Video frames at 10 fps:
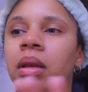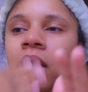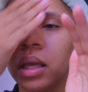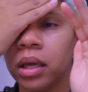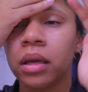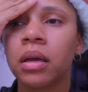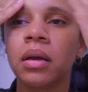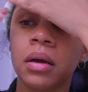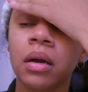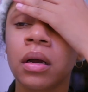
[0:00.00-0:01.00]
apply it.
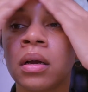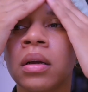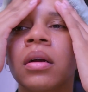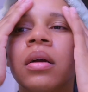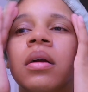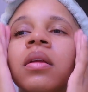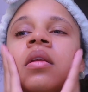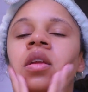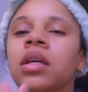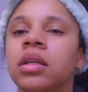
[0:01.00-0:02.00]

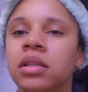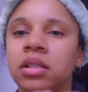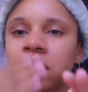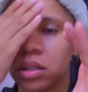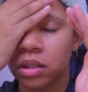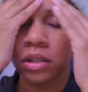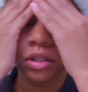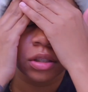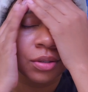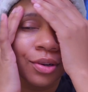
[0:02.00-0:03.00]
Yeah, this is
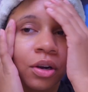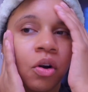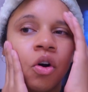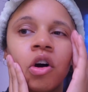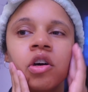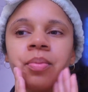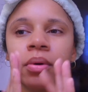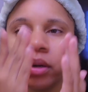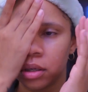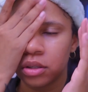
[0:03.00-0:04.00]
just all the
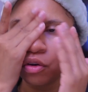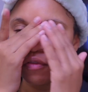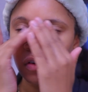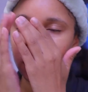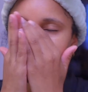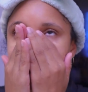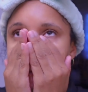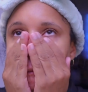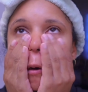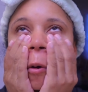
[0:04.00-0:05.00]
products so far is just
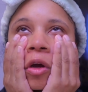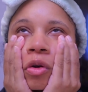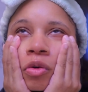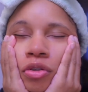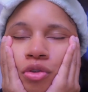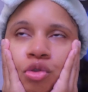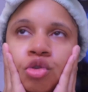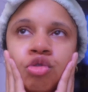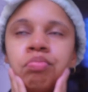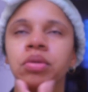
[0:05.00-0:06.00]
going on
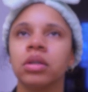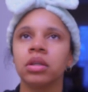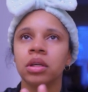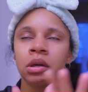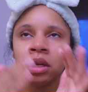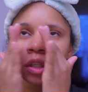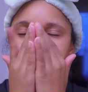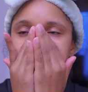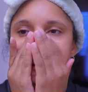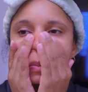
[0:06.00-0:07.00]
super
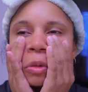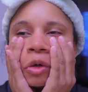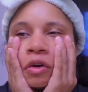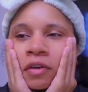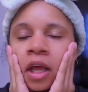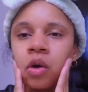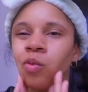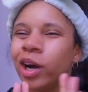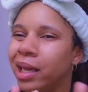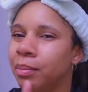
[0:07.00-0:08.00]
smooth, like
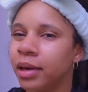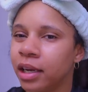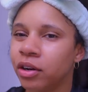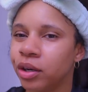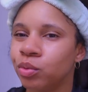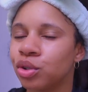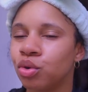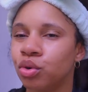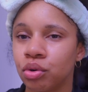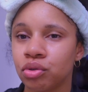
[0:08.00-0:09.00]
way better. It was
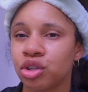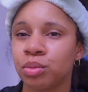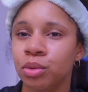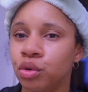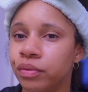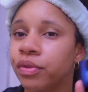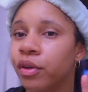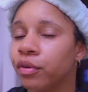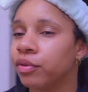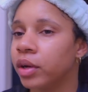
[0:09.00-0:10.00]
going on smooth
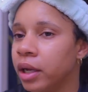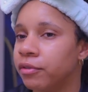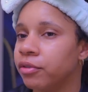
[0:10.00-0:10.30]
at